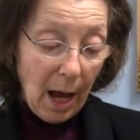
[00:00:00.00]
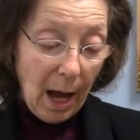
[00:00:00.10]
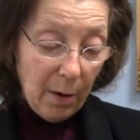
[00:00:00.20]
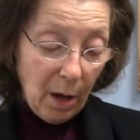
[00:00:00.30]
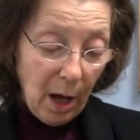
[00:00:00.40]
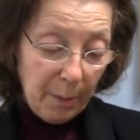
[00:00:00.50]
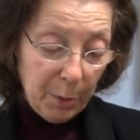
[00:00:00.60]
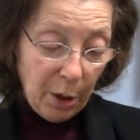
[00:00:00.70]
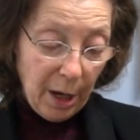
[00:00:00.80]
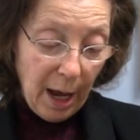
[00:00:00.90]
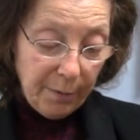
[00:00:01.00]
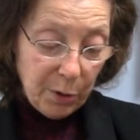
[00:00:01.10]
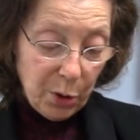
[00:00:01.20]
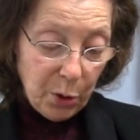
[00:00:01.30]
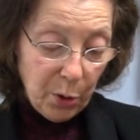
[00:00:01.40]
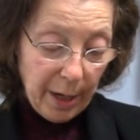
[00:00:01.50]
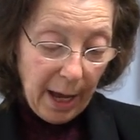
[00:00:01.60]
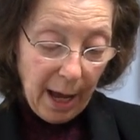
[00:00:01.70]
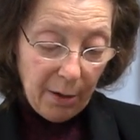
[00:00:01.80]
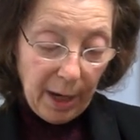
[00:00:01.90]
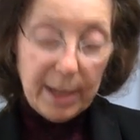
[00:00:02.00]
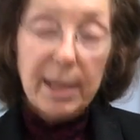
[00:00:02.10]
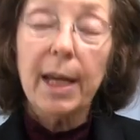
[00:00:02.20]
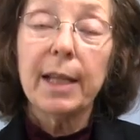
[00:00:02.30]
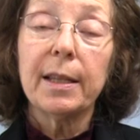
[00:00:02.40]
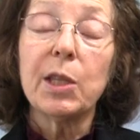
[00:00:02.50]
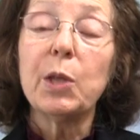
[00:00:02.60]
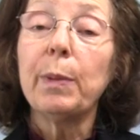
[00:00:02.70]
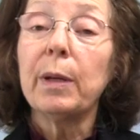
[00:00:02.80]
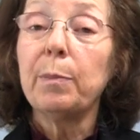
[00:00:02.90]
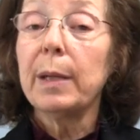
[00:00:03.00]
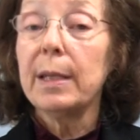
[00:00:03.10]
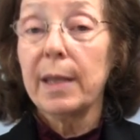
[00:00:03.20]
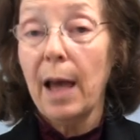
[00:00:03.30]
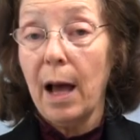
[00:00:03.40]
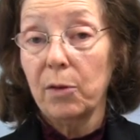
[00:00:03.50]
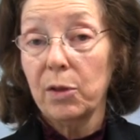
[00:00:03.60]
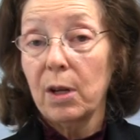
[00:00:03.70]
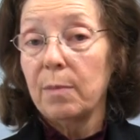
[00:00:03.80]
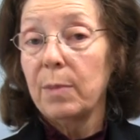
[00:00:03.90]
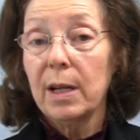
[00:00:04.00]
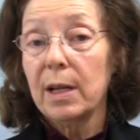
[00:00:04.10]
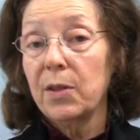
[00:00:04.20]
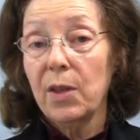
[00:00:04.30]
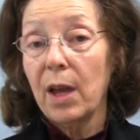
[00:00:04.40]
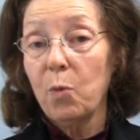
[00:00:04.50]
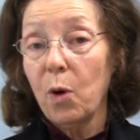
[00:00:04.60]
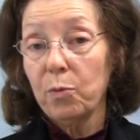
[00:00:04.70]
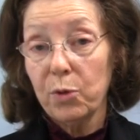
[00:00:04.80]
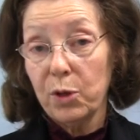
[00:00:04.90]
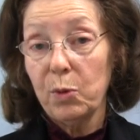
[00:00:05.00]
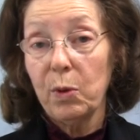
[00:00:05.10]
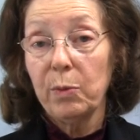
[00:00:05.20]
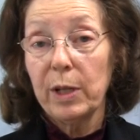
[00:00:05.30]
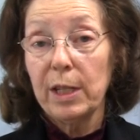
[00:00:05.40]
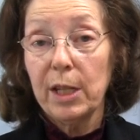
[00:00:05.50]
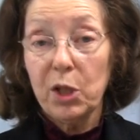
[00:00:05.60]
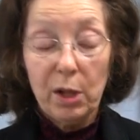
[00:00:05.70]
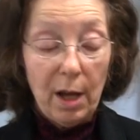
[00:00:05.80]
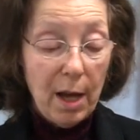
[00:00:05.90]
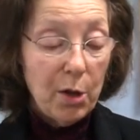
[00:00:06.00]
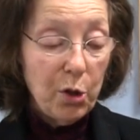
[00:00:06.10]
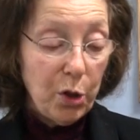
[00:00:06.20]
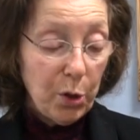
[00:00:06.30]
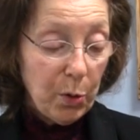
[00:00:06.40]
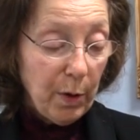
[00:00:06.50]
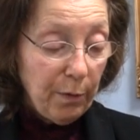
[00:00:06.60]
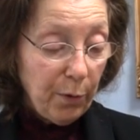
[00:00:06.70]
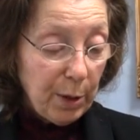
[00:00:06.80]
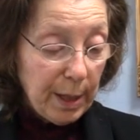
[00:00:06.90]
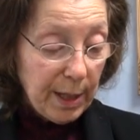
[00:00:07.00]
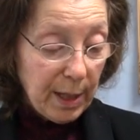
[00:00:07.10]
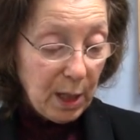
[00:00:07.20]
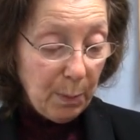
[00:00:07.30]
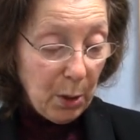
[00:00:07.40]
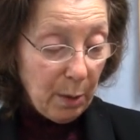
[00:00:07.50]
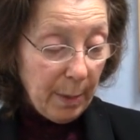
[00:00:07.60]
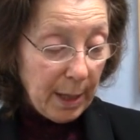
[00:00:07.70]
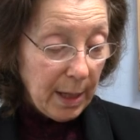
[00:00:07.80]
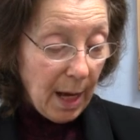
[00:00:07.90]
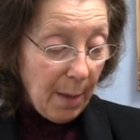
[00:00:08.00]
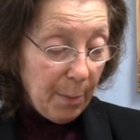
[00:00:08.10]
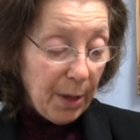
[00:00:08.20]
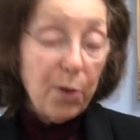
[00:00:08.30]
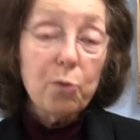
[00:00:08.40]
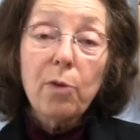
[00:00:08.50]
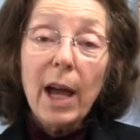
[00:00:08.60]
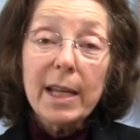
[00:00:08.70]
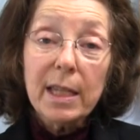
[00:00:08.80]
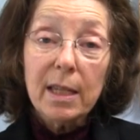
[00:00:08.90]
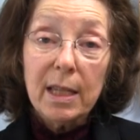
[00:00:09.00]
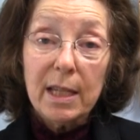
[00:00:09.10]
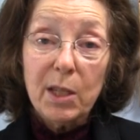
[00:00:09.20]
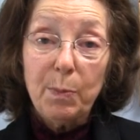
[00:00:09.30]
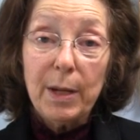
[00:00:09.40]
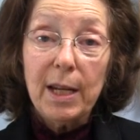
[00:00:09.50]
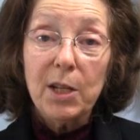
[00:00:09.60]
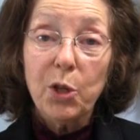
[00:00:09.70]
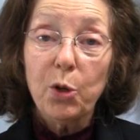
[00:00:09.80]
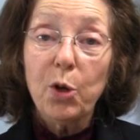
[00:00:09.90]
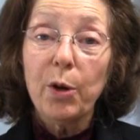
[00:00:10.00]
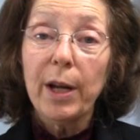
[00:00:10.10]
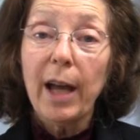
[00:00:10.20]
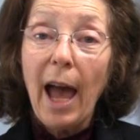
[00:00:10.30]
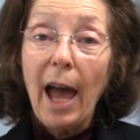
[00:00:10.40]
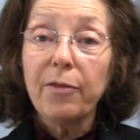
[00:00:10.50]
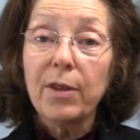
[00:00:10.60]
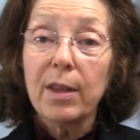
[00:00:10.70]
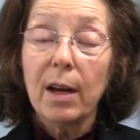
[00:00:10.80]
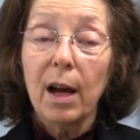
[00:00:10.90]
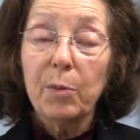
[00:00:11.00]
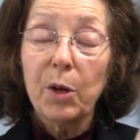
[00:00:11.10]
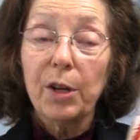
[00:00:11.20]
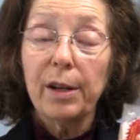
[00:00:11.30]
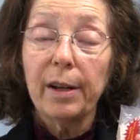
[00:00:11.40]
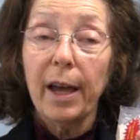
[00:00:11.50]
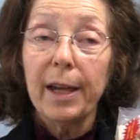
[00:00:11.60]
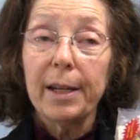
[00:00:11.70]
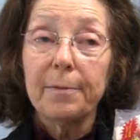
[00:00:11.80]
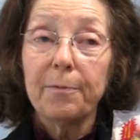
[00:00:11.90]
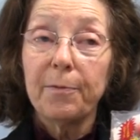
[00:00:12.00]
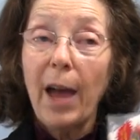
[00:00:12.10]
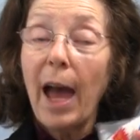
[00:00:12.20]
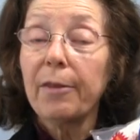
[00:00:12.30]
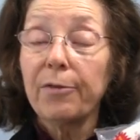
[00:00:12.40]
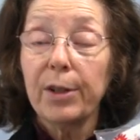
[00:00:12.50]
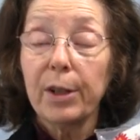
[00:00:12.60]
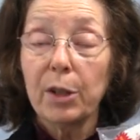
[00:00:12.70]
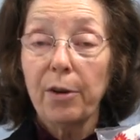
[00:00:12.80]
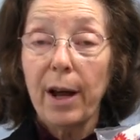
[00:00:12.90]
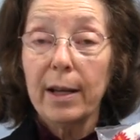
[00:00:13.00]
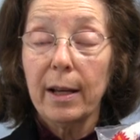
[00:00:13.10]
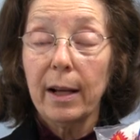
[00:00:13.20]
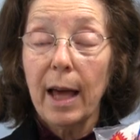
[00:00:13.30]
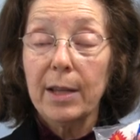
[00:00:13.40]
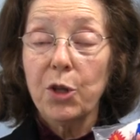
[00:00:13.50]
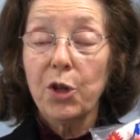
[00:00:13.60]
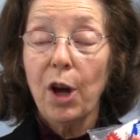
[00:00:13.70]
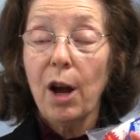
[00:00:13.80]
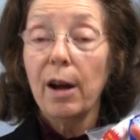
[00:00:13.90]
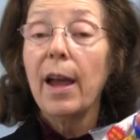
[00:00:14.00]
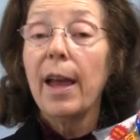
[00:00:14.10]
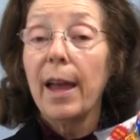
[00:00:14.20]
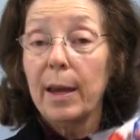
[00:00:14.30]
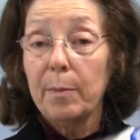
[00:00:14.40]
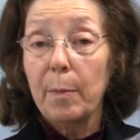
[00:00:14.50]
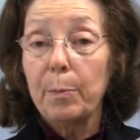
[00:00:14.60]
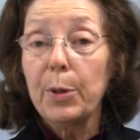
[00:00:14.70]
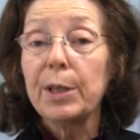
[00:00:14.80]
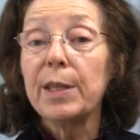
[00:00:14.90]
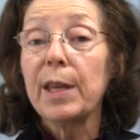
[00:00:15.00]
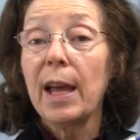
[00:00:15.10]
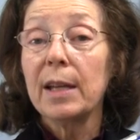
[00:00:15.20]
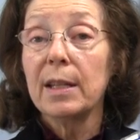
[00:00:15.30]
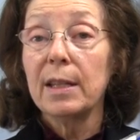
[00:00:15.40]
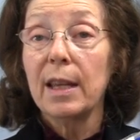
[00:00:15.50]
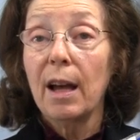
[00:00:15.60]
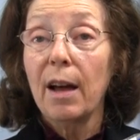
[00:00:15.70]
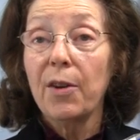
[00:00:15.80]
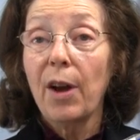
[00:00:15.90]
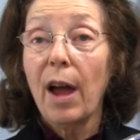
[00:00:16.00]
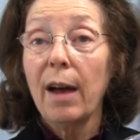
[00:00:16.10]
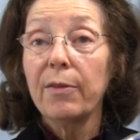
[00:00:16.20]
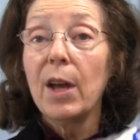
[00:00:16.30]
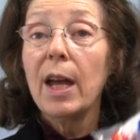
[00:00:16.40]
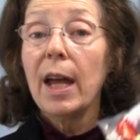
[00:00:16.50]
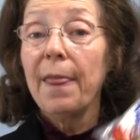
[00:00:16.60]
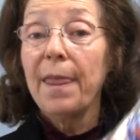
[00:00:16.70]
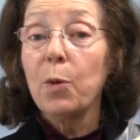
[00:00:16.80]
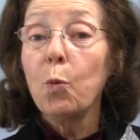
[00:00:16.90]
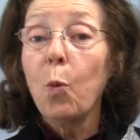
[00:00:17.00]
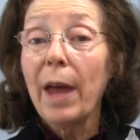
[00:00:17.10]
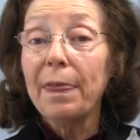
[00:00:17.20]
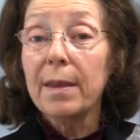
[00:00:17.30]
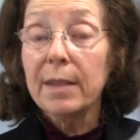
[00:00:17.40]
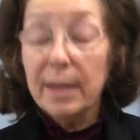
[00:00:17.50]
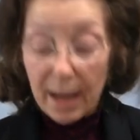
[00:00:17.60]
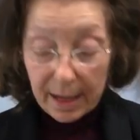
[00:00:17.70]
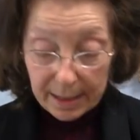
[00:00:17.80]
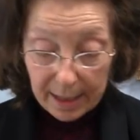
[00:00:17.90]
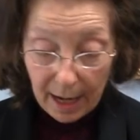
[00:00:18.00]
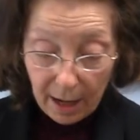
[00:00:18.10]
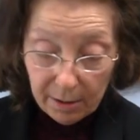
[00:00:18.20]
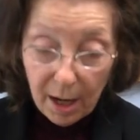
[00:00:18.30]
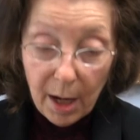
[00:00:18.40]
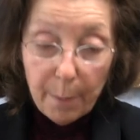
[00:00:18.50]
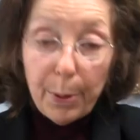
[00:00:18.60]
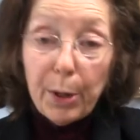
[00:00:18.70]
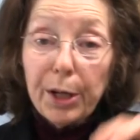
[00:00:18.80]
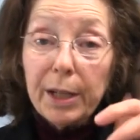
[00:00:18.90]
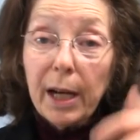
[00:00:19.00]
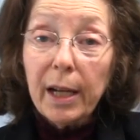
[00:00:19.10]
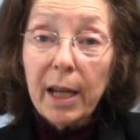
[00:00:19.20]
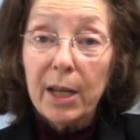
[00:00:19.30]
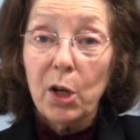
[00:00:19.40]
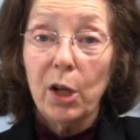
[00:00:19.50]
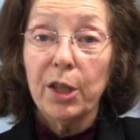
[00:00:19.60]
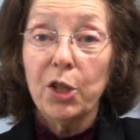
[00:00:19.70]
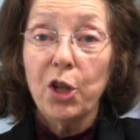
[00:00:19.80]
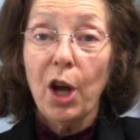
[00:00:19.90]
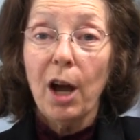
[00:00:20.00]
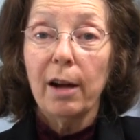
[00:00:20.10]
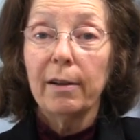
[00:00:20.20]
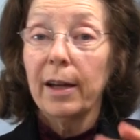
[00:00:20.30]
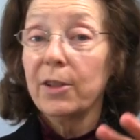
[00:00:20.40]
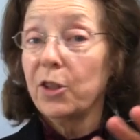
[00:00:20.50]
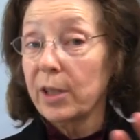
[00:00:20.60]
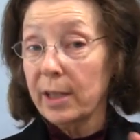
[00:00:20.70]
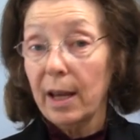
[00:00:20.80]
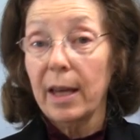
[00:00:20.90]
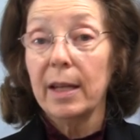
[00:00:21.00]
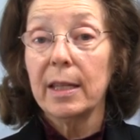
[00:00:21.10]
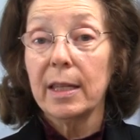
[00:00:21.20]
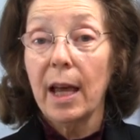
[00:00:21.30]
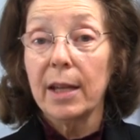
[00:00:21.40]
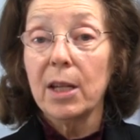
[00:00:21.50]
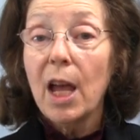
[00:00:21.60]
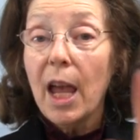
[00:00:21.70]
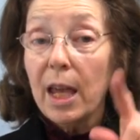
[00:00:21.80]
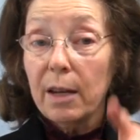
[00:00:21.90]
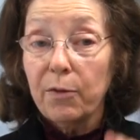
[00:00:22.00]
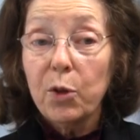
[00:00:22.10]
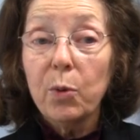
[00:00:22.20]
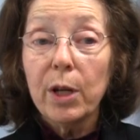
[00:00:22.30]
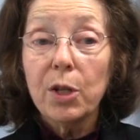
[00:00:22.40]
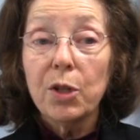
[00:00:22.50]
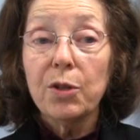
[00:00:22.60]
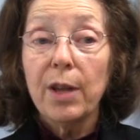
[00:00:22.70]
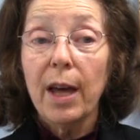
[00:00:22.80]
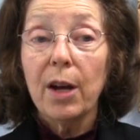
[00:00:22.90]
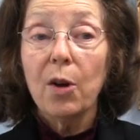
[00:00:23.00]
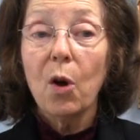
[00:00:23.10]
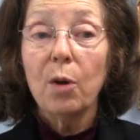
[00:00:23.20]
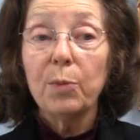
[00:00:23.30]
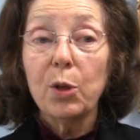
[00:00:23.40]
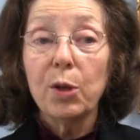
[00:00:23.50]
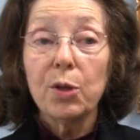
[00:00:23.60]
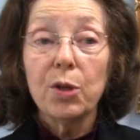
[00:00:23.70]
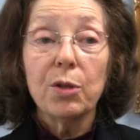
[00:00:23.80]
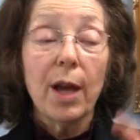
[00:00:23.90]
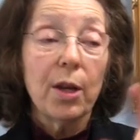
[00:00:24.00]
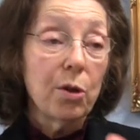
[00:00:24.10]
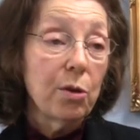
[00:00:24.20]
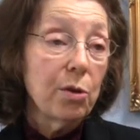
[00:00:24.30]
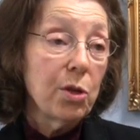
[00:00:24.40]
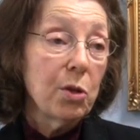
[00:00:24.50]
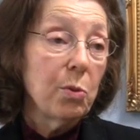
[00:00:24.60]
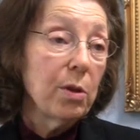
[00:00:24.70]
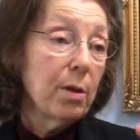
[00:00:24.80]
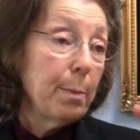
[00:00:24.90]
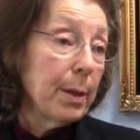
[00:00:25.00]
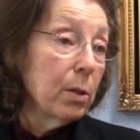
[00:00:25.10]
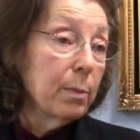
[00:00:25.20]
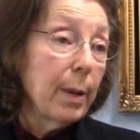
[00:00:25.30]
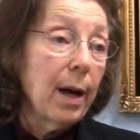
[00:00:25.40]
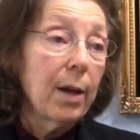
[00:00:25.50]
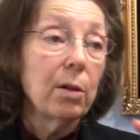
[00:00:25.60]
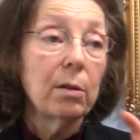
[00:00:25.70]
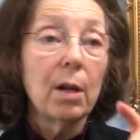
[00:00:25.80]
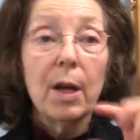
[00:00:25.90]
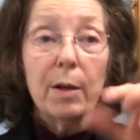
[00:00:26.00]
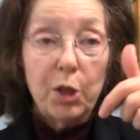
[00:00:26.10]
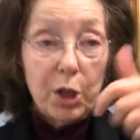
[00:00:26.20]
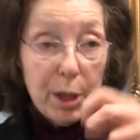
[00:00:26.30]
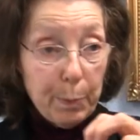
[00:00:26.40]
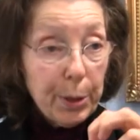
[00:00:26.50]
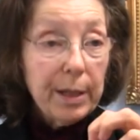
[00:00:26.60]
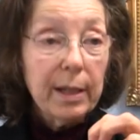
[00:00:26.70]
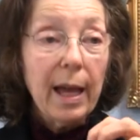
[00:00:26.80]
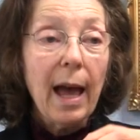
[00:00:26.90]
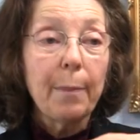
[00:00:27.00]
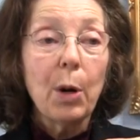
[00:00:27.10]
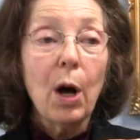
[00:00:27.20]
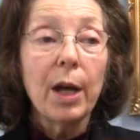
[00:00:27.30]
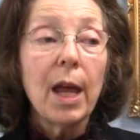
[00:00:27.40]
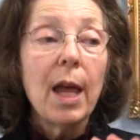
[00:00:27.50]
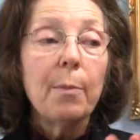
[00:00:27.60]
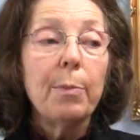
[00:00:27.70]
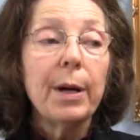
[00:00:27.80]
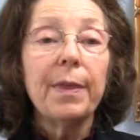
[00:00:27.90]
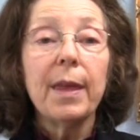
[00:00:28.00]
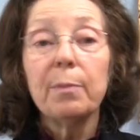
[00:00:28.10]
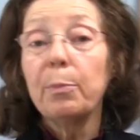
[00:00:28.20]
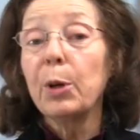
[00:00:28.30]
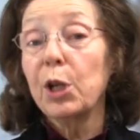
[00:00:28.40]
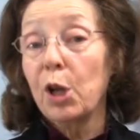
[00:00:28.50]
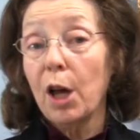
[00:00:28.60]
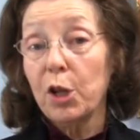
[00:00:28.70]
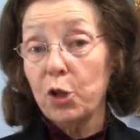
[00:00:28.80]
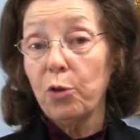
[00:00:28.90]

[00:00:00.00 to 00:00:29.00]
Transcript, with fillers: I, I'm going to have to sort out and take the split peas out, because they won't do what we need to do for this experiment. But the rest of these beans are going half of the, I'm going to like half fill a gra glass jar and put sand in the other half, and then wet the sand down, put a lid on the jar, and just let it set. And if you want to do that at home, you can do that. You can do it with a pill bottle. Just put the cap on, but then put it on a